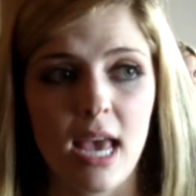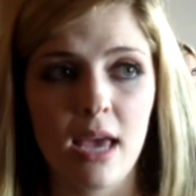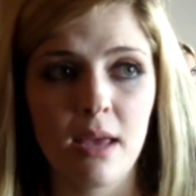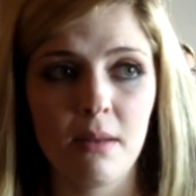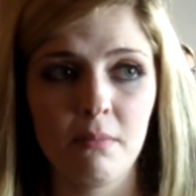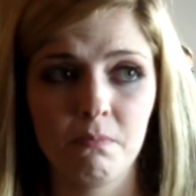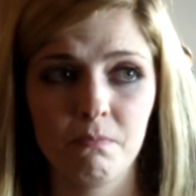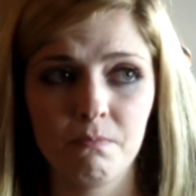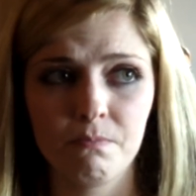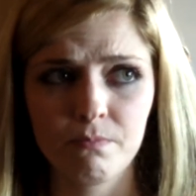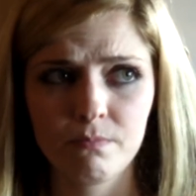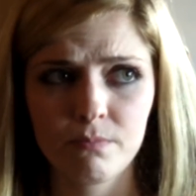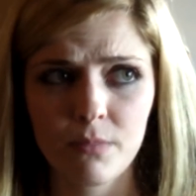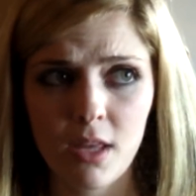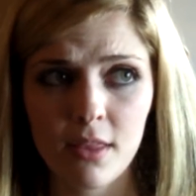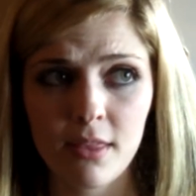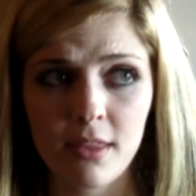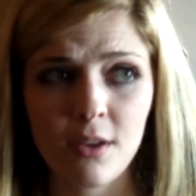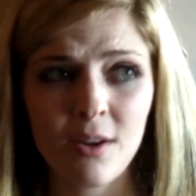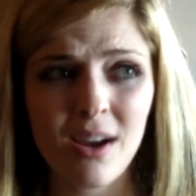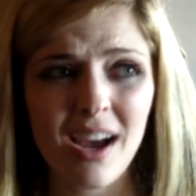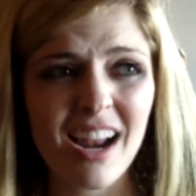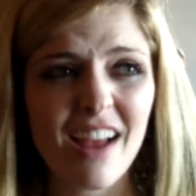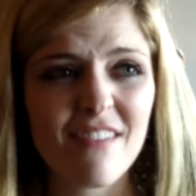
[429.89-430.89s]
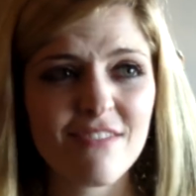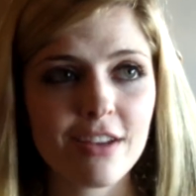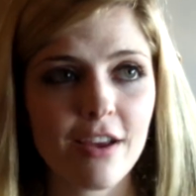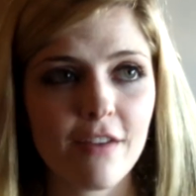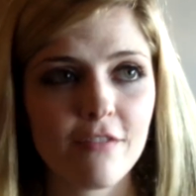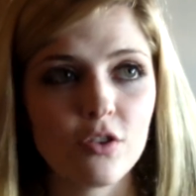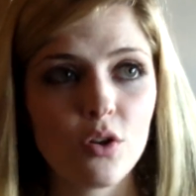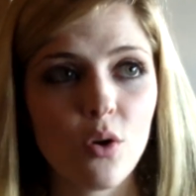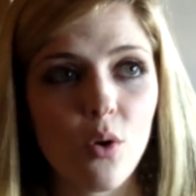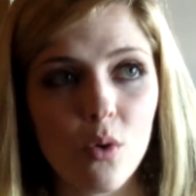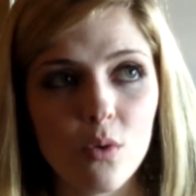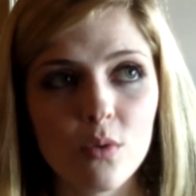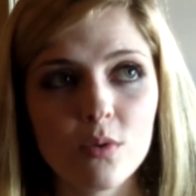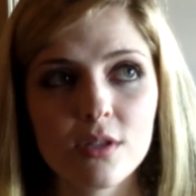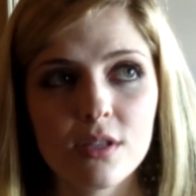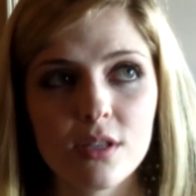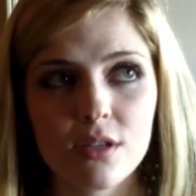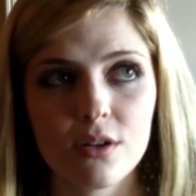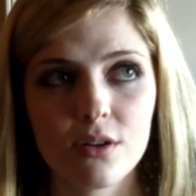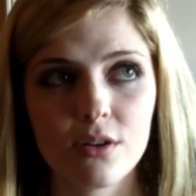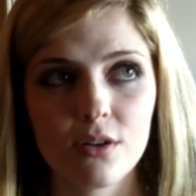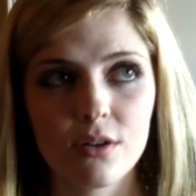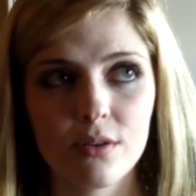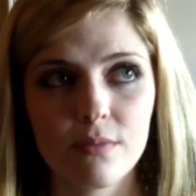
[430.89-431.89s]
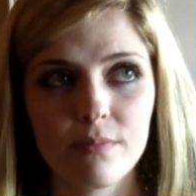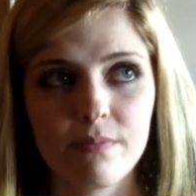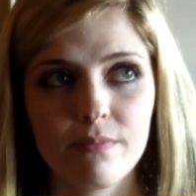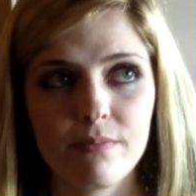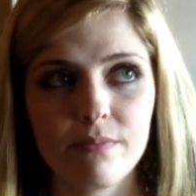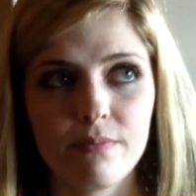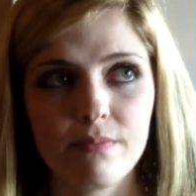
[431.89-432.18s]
and you have to have goals that are